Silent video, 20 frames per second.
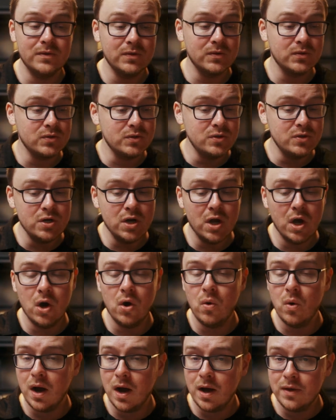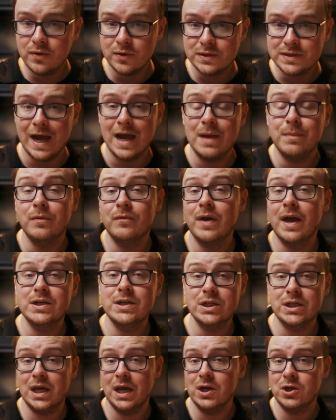There's no other type of
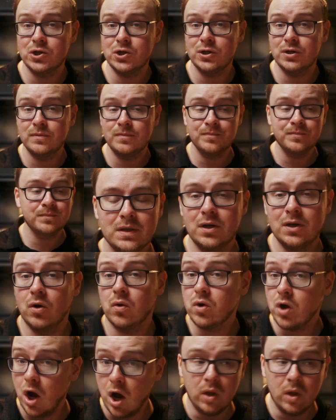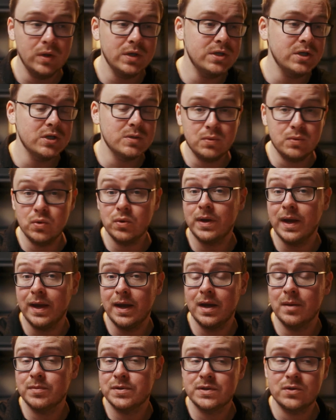education, colleges, boot
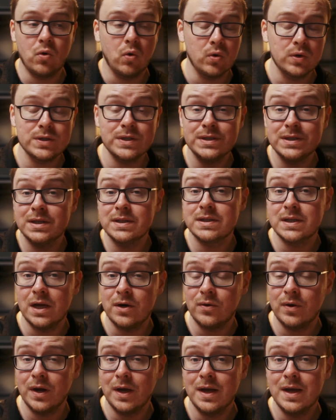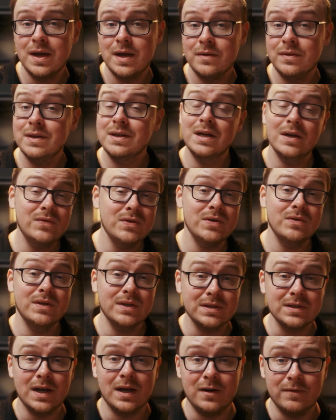camps, courses, etc., that gives you
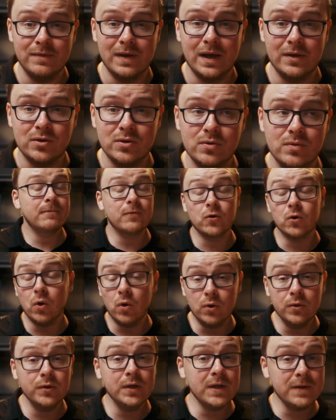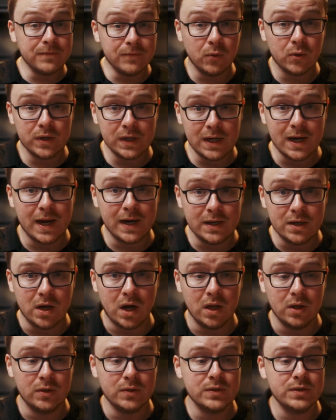this kind of value. For only
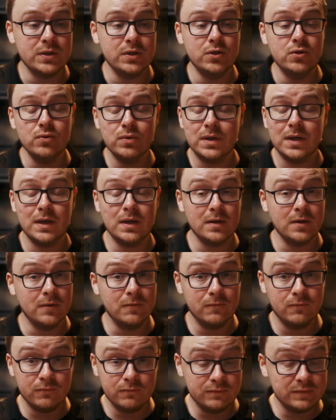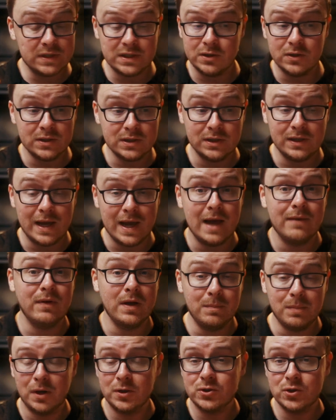$49, you can seriously have
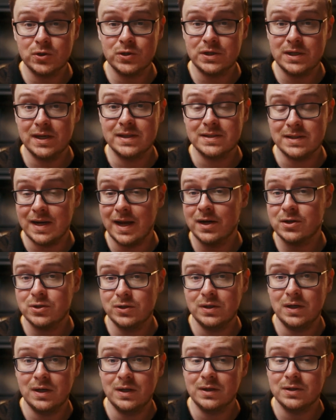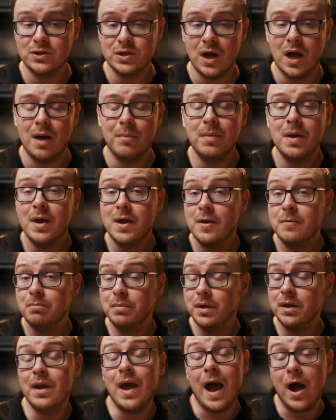a puncher's chance at actually getting a job,
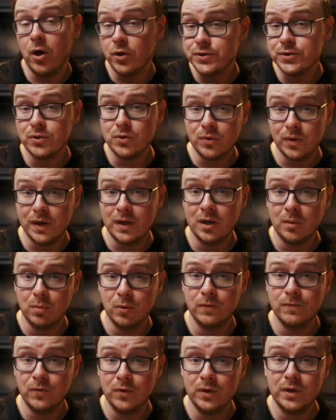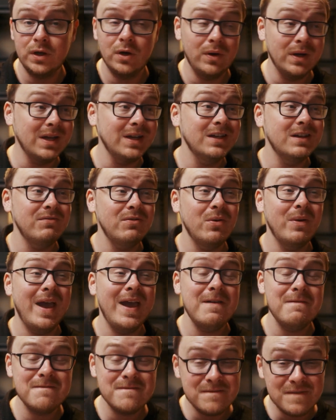but also creating a portfolio, it can give you
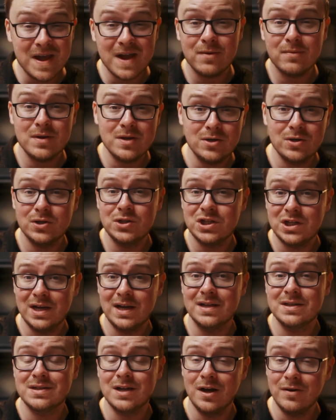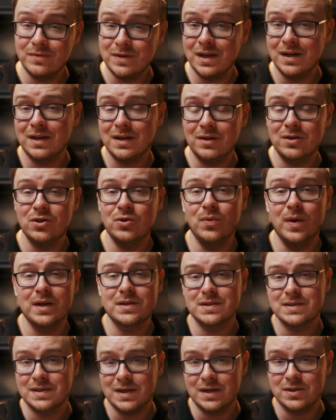a very good chance of getting a UX
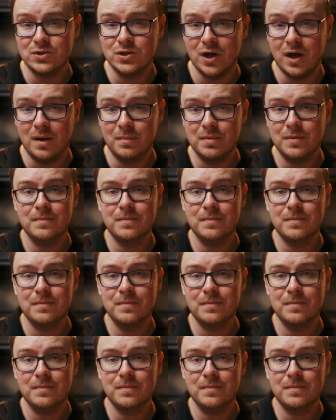design job.